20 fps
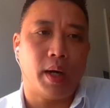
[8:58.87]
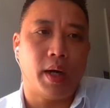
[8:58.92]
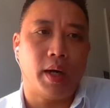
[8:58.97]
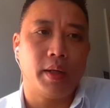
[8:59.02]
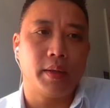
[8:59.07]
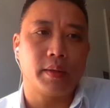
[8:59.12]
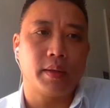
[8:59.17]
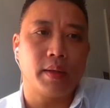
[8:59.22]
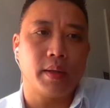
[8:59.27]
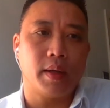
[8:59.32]

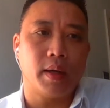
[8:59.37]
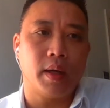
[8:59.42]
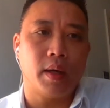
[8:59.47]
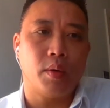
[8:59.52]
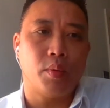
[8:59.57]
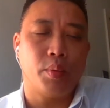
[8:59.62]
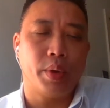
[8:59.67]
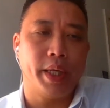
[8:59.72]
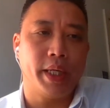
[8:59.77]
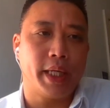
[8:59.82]
our,
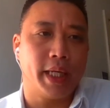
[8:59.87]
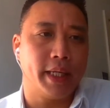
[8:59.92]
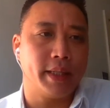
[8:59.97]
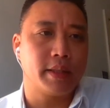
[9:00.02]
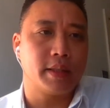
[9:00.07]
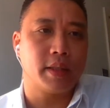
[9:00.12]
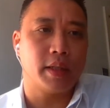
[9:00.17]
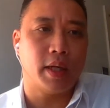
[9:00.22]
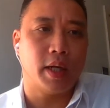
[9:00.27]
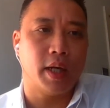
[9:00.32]
we
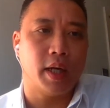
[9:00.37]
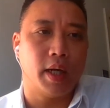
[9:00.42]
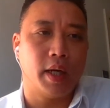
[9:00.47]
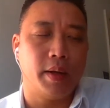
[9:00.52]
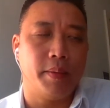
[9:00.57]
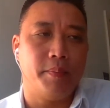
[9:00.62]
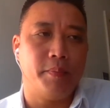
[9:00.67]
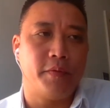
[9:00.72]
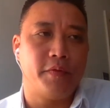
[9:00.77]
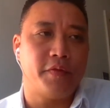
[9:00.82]
get
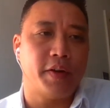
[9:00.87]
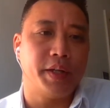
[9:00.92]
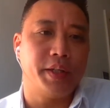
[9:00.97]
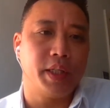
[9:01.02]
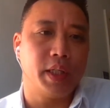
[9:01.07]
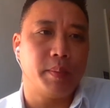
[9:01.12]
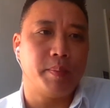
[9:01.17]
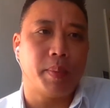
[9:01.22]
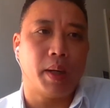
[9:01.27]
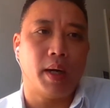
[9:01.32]
um,
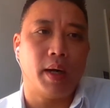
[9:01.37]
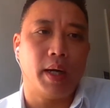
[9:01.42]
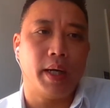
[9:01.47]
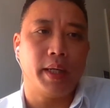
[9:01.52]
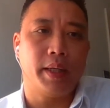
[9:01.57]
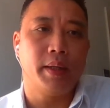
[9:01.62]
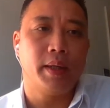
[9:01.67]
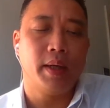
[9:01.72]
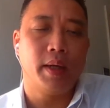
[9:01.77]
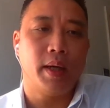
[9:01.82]
funded
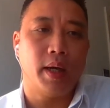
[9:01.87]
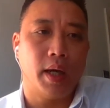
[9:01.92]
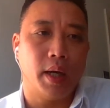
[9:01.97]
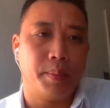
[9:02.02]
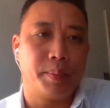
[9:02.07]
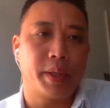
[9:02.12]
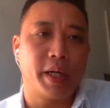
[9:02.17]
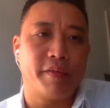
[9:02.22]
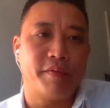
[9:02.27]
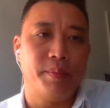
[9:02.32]
by
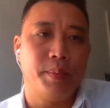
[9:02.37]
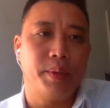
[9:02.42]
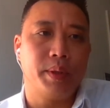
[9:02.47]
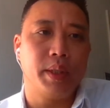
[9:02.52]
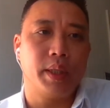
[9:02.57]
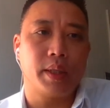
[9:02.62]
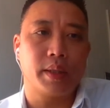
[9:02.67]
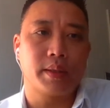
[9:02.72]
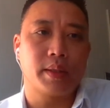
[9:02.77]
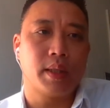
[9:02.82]
um,
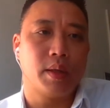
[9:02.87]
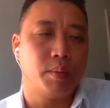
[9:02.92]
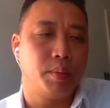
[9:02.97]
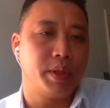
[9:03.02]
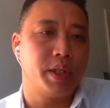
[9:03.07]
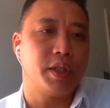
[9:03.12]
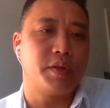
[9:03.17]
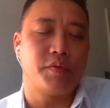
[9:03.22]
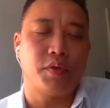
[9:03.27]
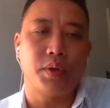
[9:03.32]
government,
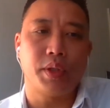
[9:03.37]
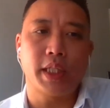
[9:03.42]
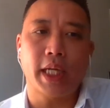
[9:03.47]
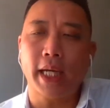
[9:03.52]
which is through